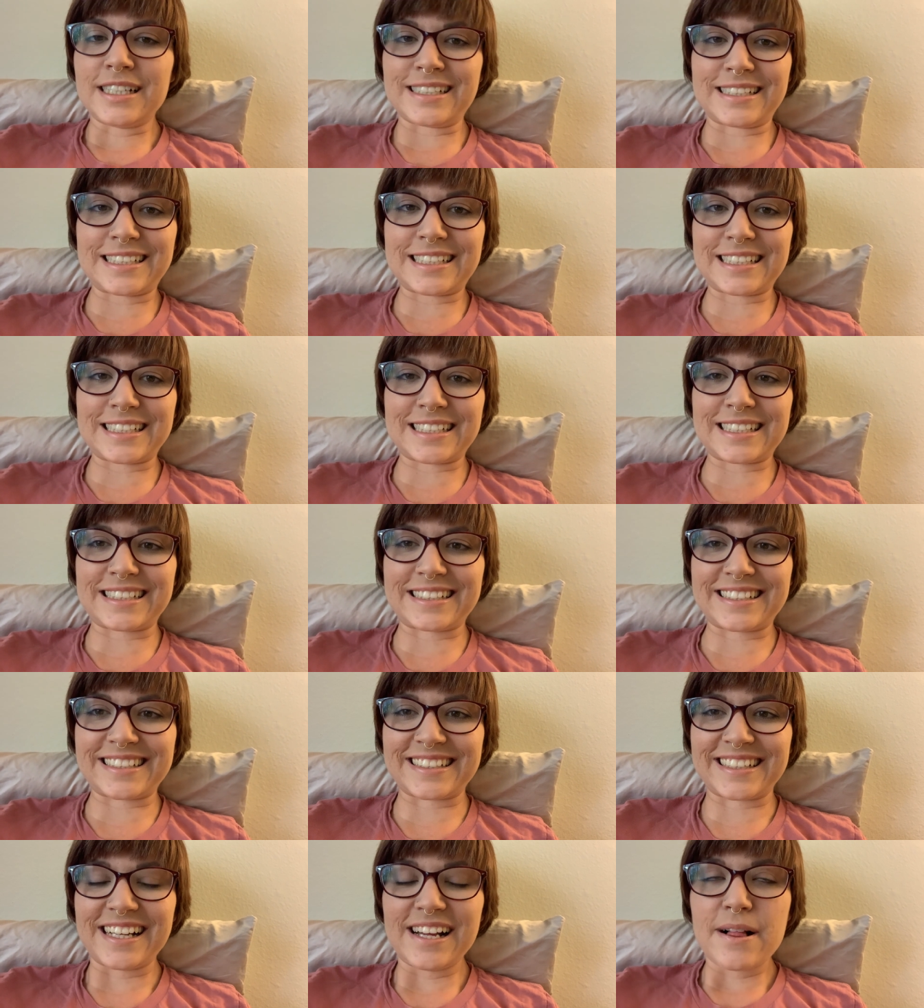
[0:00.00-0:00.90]

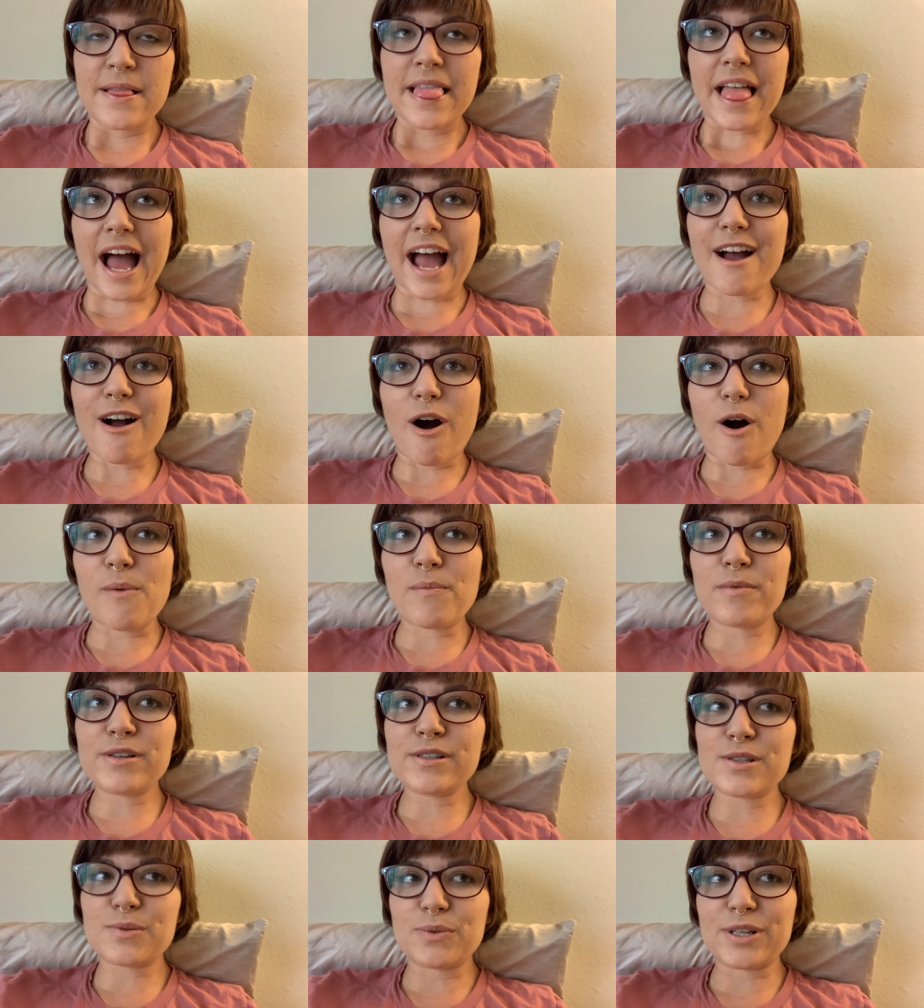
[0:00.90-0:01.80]
I
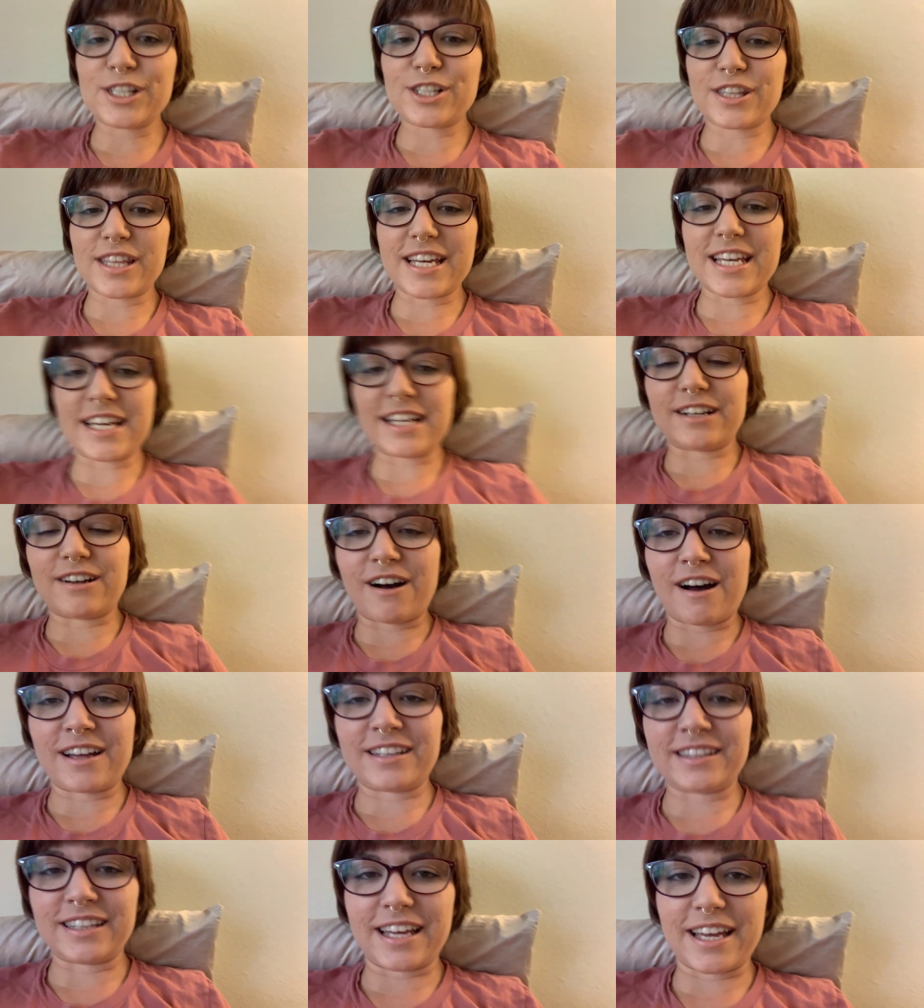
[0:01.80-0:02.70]
almost wish that he had
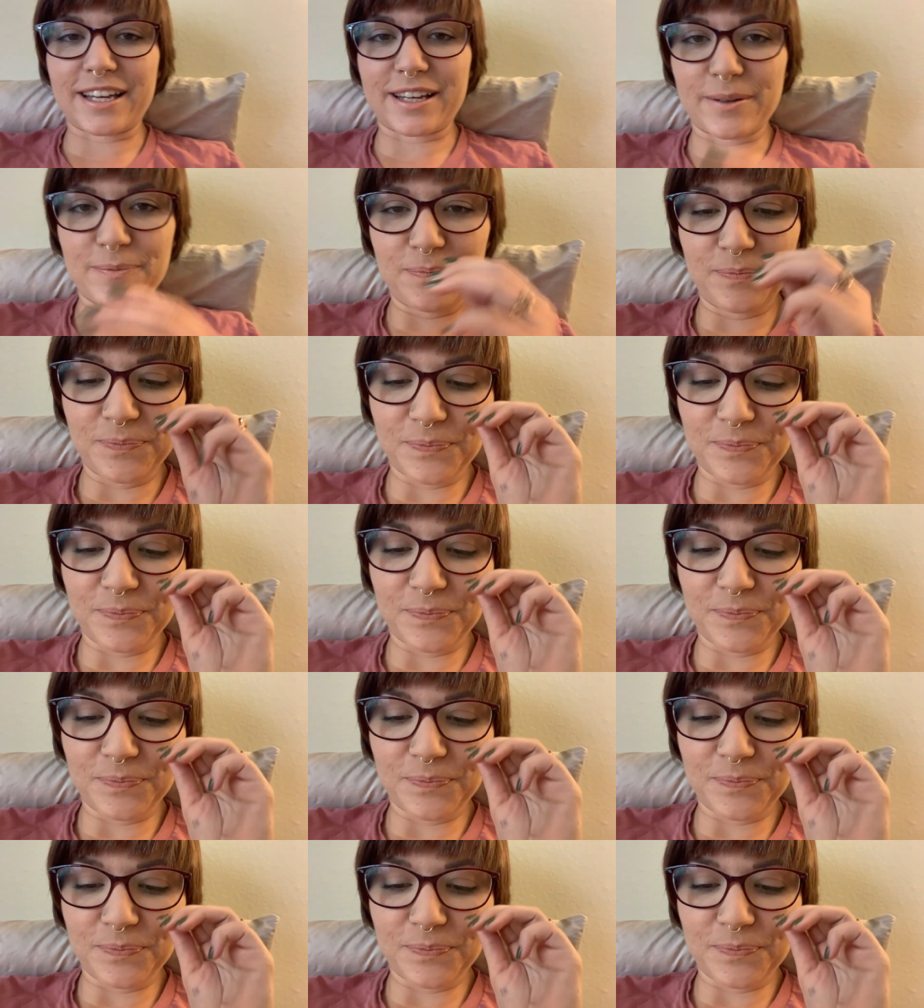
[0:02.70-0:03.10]
gotten, like,